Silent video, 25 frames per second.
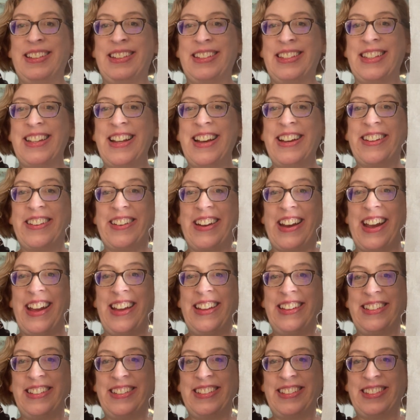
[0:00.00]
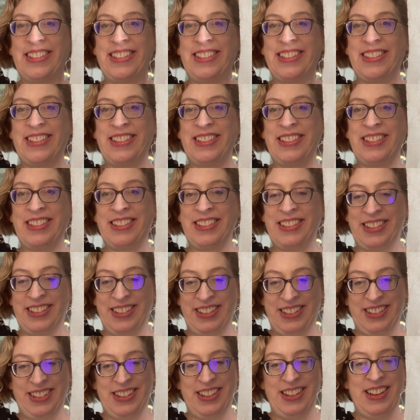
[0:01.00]
Isn't that great?
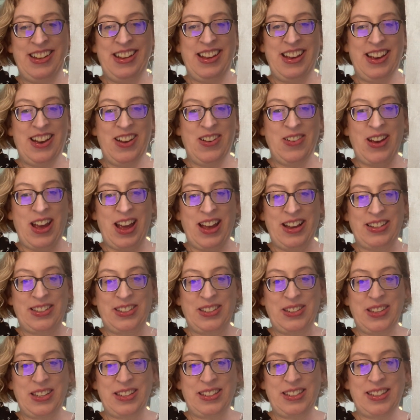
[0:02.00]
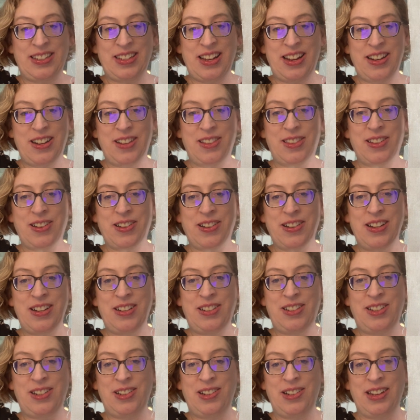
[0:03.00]
Okay, so this is on a
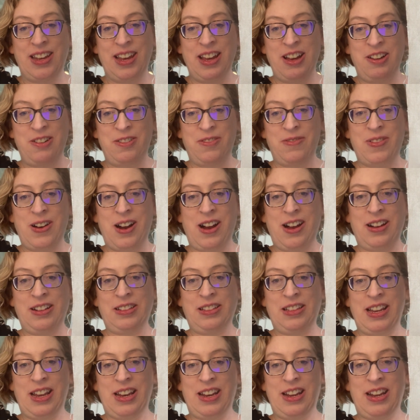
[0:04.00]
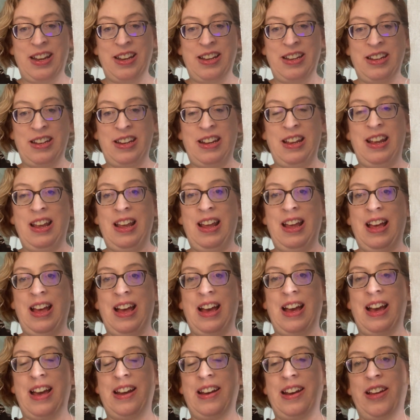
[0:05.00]
32 count raw linen,
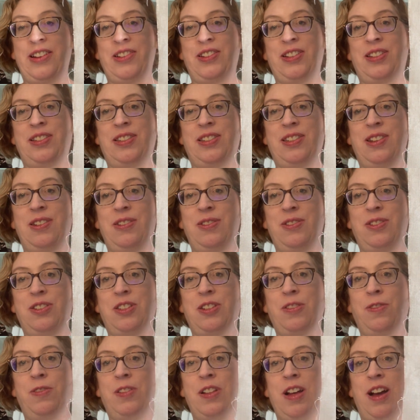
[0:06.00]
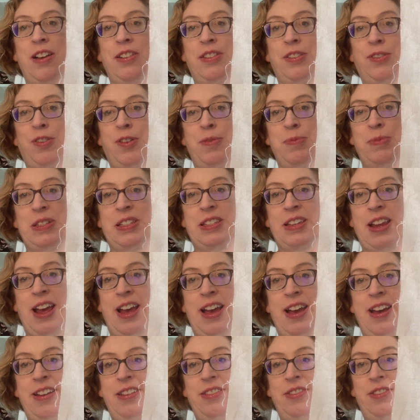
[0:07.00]
and I just used floss from
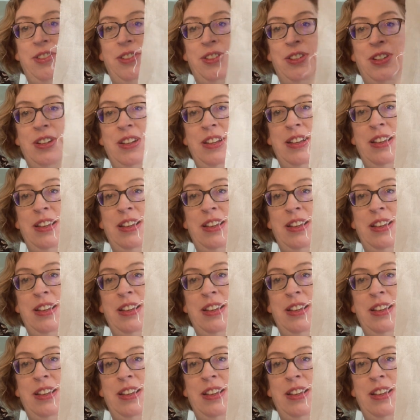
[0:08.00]
Stash.